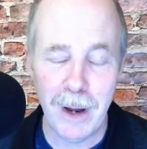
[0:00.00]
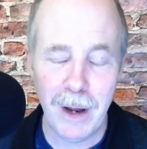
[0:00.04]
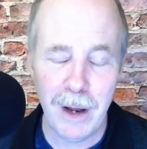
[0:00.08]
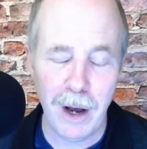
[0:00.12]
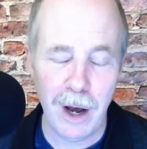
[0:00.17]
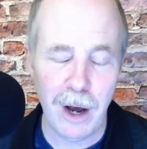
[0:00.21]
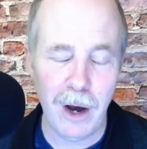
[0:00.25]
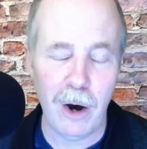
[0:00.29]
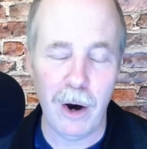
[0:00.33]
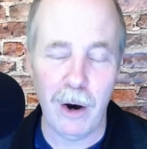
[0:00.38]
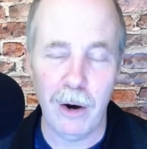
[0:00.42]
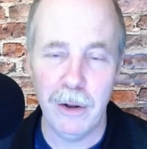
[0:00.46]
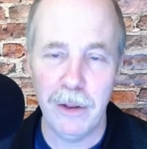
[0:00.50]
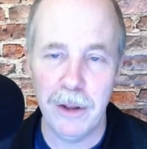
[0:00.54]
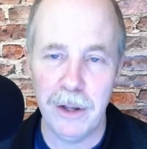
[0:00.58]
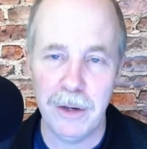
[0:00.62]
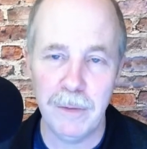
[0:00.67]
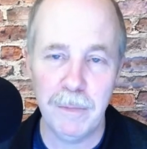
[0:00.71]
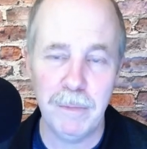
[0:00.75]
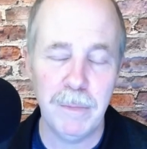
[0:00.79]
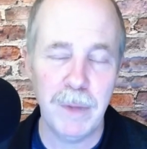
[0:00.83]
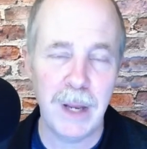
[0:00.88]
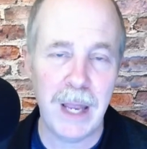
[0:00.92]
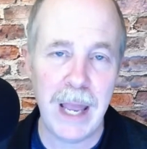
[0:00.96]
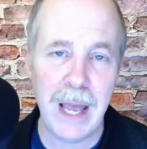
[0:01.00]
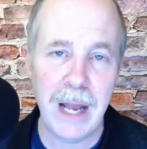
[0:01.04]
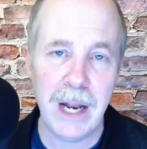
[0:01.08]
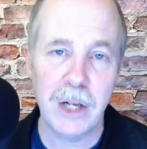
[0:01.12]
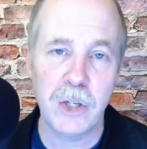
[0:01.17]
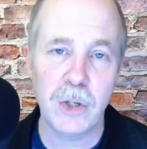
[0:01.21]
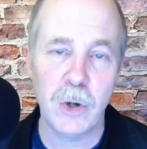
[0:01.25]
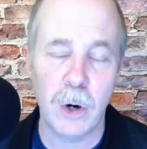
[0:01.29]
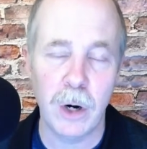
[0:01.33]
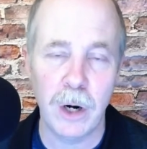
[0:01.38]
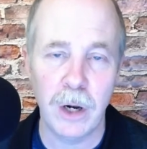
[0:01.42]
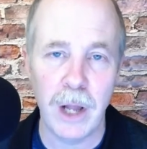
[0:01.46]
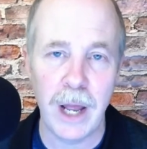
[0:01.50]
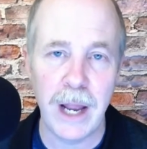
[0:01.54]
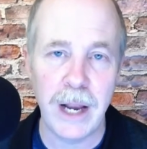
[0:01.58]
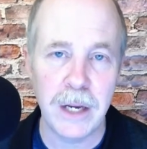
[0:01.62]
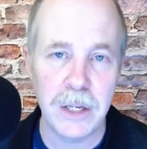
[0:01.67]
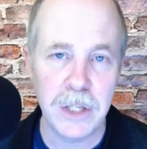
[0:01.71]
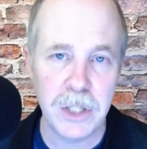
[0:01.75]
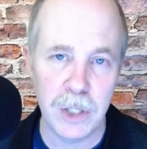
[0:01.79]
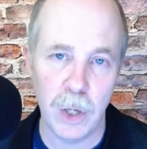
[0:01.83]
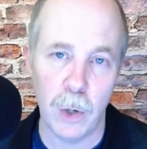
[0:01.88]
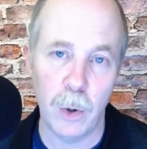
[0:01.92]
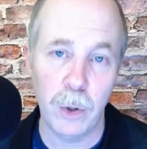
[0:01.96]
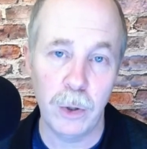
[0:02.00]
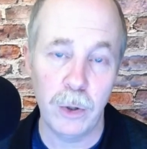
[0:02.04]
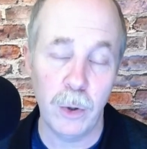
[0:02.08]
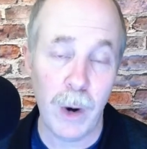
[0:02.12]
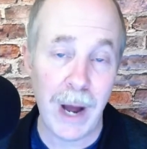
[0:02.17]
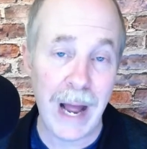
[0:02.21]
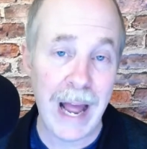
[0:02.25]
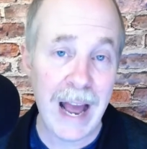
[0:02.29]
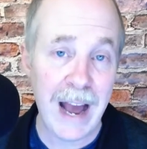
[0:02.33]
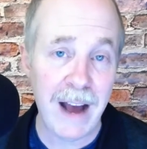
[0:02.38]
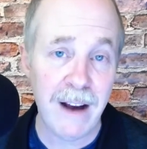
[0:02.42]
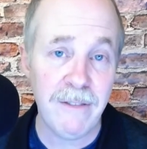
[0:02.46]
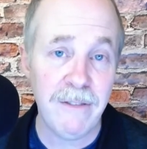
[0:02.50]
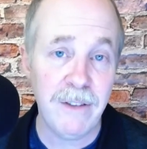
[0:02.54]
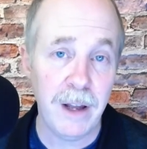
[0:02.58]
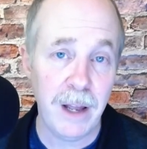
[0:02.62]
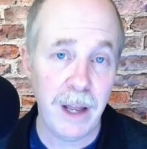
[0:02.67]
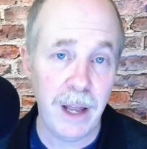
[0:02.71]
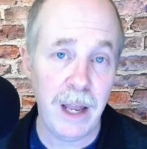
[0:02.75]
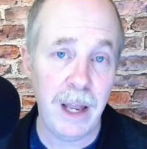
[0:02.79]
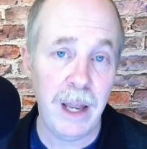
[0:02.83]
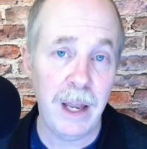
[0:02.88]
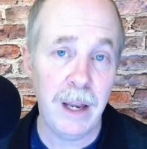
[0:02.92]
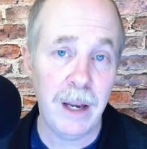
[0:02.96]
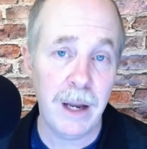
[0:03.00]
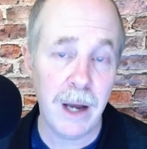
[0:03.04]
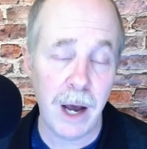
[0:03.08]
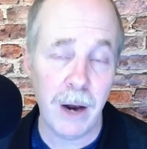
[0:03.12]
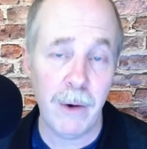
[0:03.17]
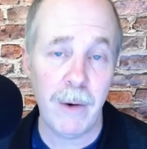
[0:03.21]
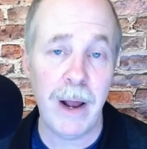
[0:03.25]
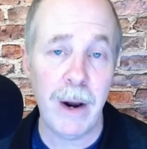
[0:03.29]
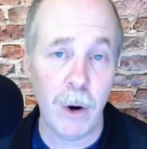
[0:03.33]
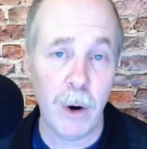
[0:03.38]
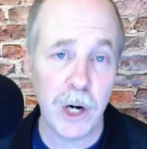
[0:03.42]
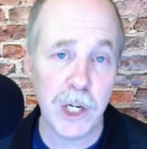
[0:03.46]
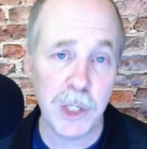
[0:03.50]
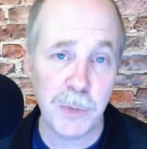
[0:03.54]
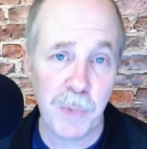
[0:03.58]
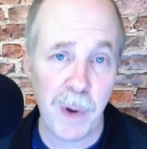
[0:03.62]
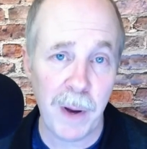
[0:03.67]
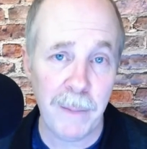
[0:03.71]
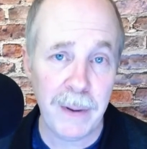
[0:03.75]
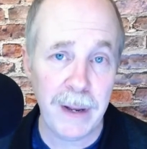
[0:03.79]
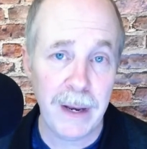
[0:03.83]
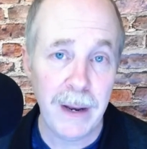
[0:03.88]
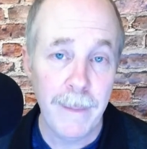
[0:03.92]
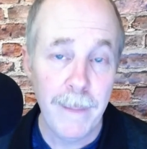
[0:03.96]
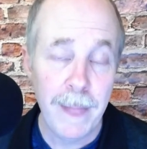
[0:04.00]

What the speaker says: Oh, the mechanics are like silk. Do I have a Conrad Hearts puppet?